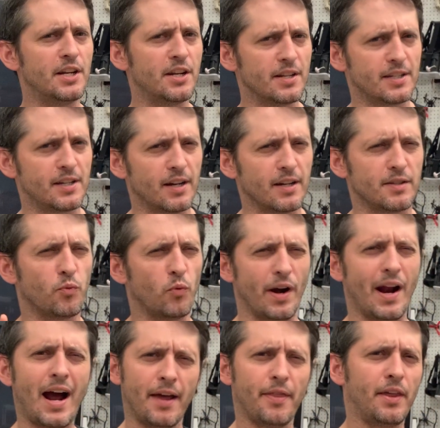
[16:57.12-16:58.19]
to discuss what
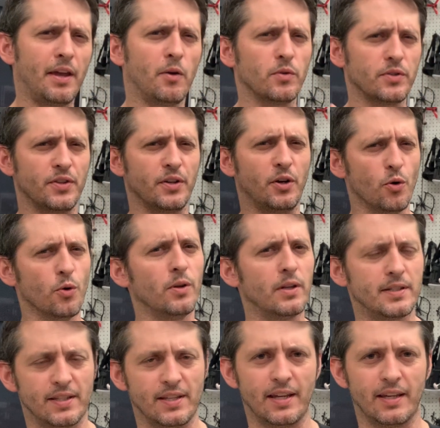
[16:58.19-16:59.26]
I think was the
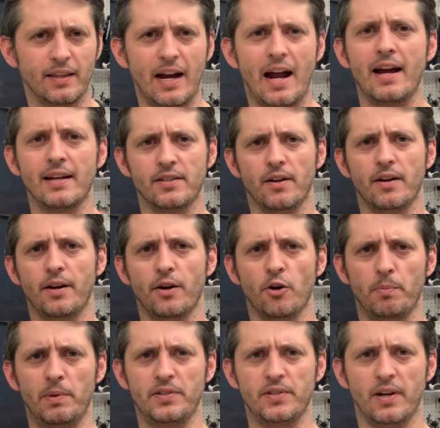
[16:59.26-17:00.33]
coolest thing that I saw at
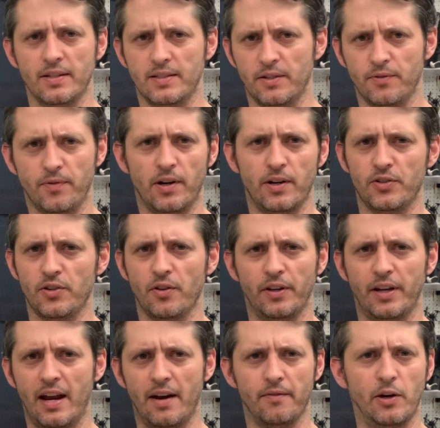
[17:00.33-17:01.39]
Opensauce as far as all the
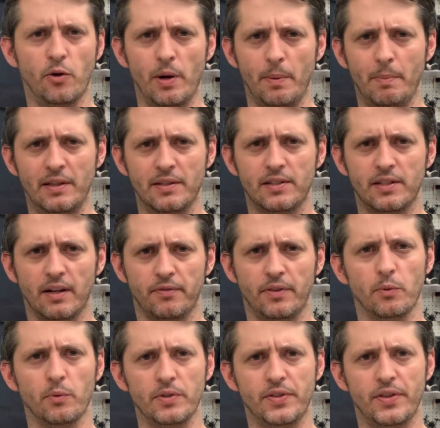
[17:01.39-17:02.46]
kind of equipment stuff
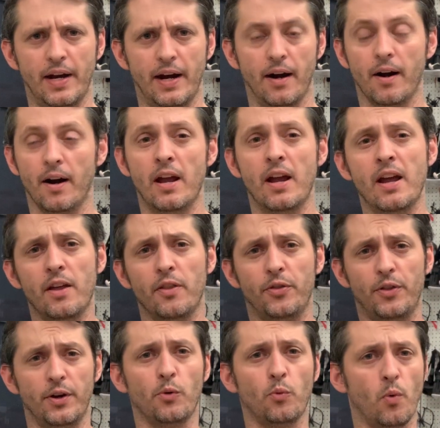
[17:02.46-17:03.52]
that was there.
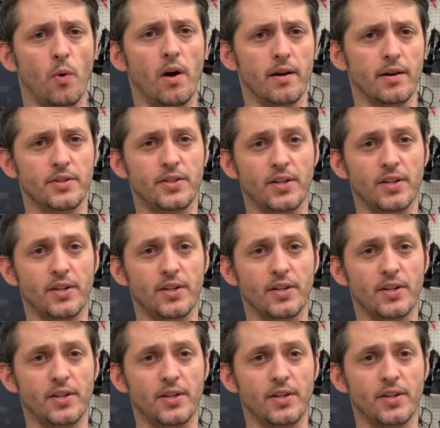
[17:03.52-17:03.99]
There was